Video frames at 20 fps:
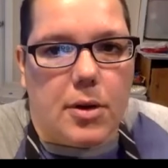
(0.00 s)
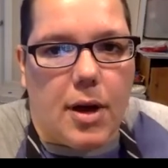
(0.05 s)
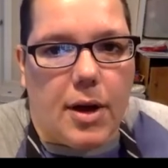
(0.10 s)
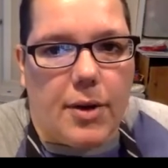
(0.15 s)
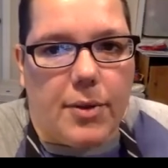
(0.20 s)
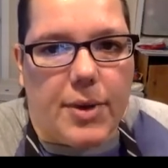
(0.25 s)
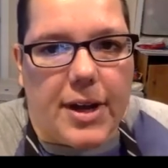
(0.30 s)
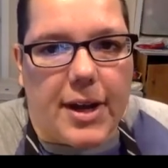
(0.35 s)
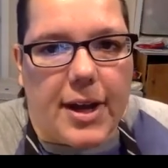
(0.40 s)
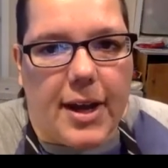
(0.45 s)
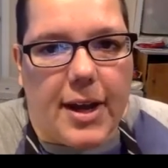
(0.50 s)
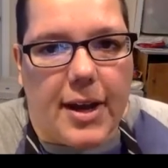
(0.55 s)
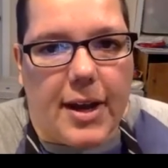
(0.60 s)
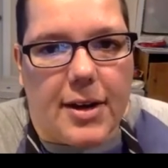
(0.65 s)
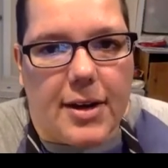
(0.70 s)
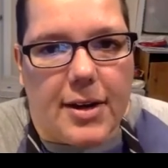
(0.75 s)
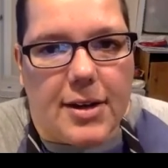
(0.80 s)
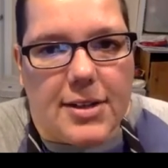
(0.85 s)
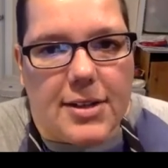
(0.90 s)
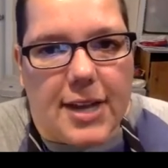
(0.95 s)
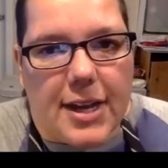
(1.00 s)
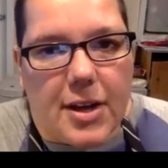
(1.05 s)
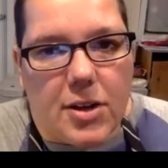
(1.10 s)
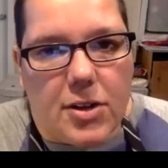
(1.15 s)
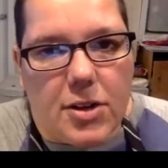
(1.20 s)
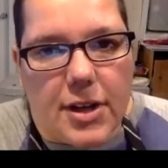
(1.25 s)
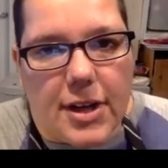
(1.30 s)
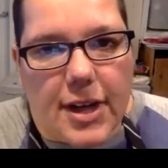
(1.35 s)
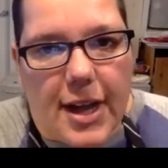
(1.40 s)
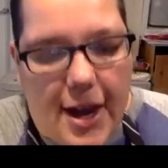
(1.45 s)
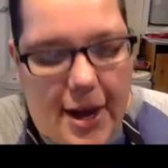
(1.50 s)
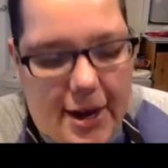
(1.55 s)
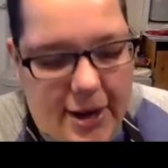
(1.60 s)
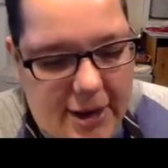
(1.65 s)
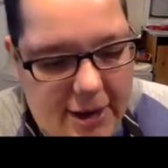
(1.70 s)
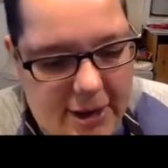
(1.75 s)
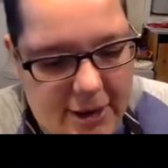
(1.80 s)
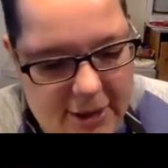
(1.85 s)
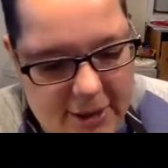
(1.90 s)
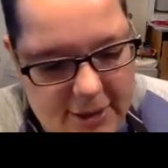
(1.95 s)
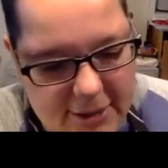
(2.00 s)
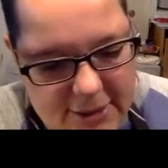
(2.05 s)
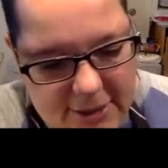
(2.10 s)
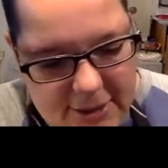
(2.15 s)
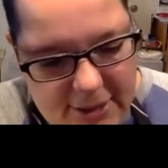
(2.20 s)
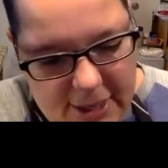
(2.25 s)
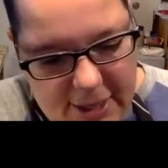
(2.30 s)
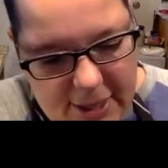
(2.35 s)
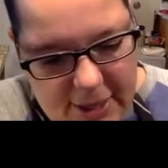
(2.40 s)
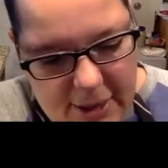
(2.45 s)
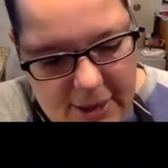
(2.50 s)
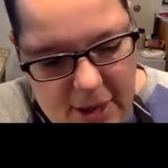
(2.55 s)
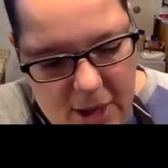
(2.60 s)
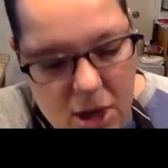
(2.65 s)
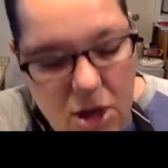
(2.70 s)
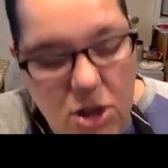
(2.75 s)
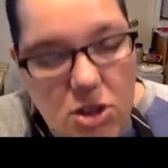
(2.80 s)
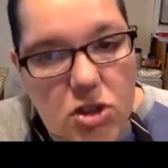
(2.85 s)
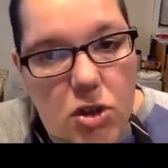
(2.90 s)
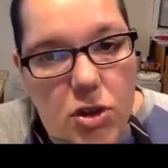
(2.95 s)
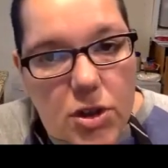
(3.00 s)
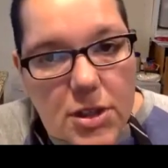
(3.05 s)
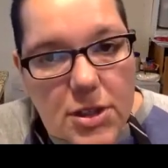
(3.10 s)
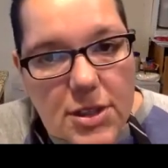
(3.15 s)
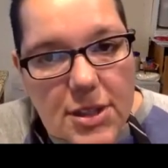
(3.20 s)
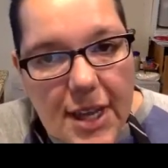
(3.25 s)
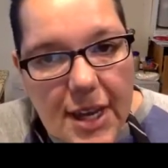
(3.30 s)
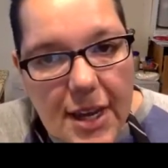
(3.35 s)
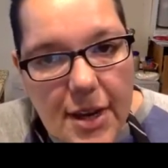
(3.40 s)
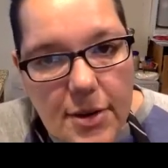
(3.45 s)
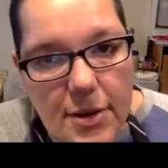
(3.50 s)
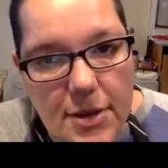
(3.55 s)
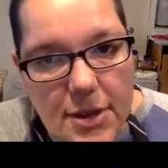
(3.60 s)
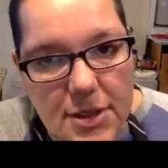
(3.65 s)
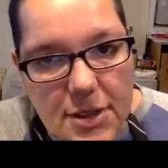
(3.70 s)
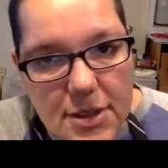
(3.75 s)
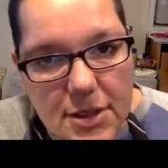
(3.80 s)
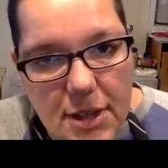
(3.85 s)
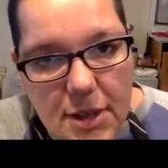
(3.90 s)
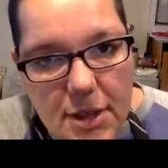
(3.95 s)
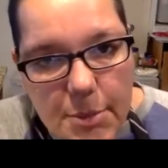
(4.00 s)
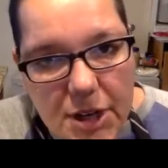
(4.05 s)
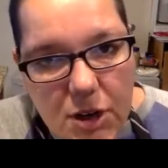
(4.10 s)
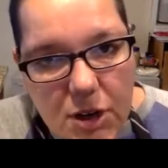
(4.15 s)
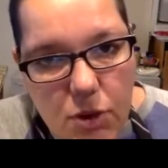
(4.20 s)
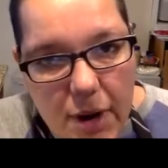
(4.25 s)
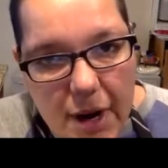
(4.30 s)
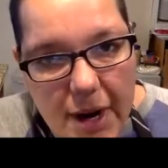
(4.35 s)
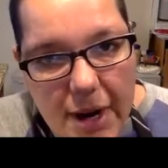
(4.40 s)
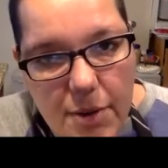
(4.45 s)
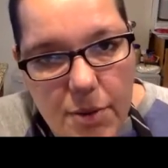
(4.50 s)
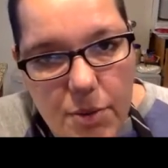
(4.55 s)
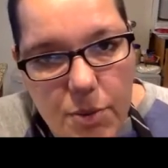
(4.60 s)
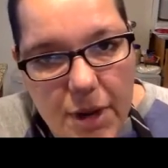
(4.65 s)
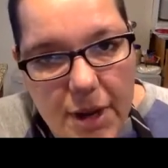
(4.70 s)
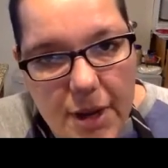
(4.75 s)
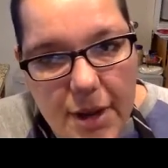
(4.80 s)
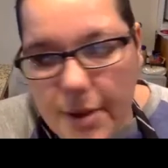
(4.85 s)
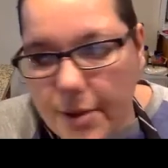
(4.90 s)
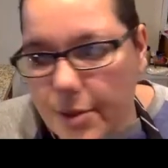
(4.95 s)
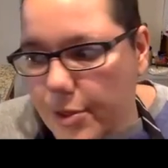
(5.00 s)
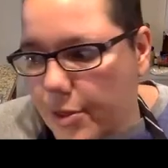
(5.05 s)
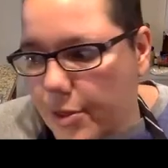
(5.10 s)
we can take a look at it and see. So this again, this is gonna be great with